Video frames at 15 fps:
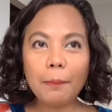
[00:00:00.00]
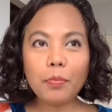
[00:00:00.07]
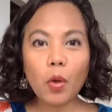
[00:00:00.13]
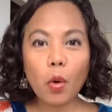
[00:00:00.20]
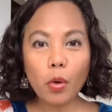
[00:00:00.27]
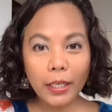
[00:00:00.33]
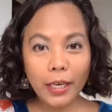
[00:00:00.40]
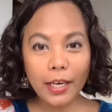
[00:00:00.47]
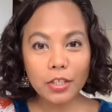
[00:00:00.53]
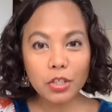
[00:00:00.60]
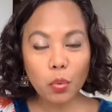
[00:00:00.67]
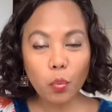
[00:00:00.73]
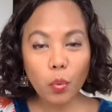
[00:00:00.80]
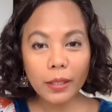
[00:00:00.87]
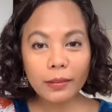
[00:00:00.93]
Okay,
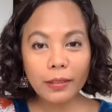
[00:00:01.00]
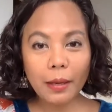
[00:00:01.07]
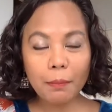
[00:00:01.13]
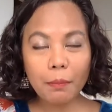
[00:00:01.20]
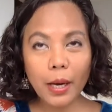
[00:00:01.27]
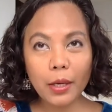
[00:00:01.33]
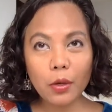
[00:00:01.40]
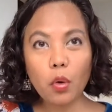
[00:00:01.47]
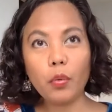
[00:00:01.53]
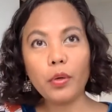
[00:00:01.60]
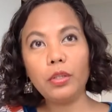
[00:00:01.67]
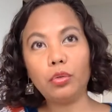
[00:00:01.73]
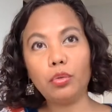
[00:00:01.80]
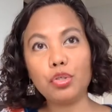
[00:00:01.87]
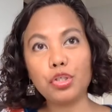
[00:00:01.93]
so what am I
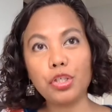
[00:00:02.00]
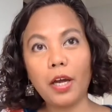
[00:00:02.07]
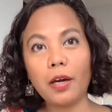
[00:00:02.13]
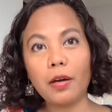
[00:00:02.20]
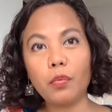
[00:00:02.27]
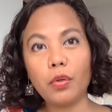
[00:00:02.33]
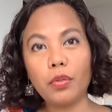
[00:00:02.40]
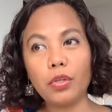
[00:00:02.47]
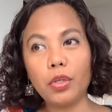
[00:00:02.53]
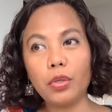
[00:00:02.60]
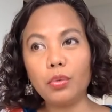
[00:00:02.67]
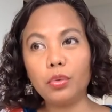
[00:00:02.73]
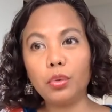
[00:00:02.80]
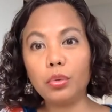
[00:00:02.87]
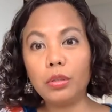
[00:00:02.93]
going to share with
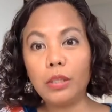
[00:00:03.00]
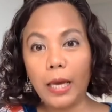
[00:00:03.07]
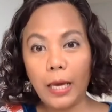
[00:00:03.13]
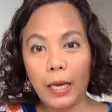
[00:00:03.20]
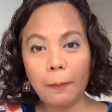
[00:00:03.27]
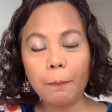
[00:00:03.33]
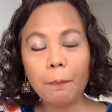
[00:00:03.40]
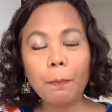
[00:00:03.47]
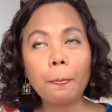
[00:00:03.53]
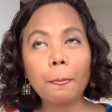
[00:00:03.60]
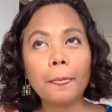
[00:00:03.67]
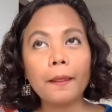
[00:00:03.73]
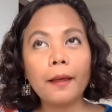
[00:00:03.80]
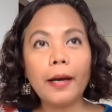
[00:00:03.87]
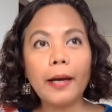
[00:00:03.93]
you today?
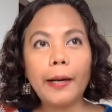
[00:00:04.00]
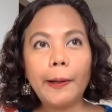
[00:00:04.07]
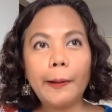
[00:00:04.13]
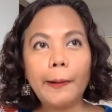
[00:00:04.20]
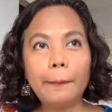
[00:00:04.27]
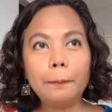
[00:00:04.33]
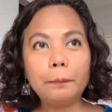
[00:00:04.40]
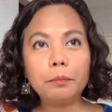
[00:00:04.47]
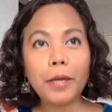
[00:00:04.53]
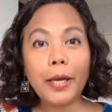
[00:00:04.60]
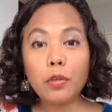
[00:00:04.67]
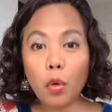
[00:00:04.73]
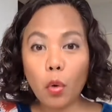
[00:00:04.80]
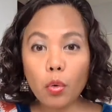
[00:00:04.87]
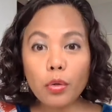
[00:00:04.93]
I
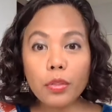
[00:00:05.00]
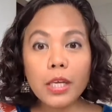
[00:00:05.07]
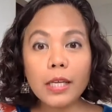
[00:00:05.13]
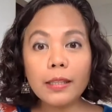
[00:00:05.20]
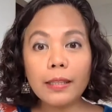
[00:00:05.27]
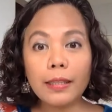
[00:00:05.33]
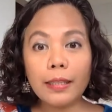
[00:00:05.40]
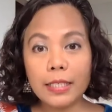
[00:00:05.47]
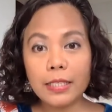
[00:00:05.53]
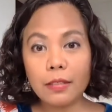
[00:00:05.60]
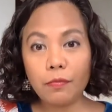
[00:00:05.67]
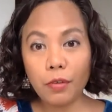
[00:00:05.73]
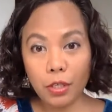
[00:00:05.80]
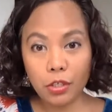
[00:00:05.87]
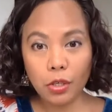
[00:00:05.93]
know that this
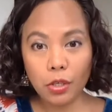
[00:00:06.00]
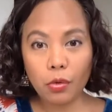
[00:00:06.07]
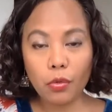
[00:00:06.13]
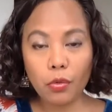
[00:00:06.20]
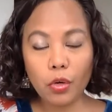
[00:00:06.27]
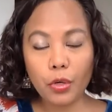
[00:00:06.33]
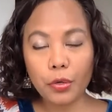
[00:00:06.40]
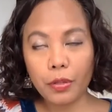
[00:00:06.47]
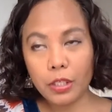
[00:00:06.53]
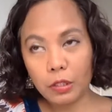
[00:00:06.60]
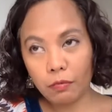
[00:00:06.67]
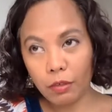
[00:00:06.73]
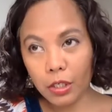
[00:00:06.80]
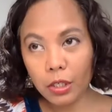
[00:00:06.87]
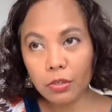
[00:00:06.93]
video or this
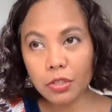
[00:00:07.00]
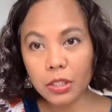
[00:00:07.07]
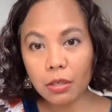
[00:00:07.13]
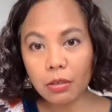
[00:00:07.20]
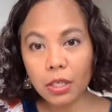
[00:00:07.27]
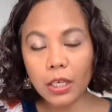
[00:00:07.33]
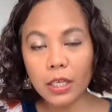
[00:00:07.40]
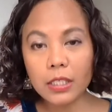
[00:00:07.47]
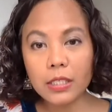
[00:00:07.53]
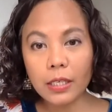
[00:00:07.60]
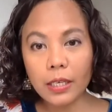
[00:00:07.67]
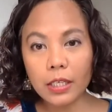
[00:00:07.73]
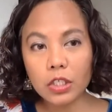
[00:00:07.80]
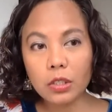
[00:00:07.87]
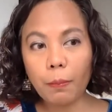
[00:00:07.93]
video series
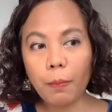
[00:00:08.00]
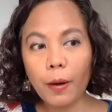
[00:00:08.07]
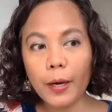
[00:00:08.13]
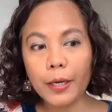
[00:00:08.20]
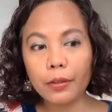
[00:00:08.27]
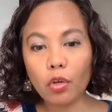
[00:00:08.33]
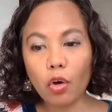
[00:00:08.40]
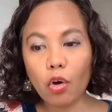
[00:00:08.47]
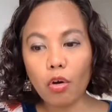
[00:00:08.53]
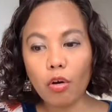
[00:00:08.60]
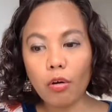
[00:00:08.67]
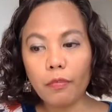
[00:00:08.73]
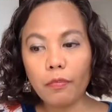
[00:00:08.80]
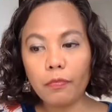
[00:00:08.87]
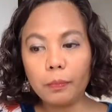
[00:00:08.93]
is part
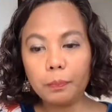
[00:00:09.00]
of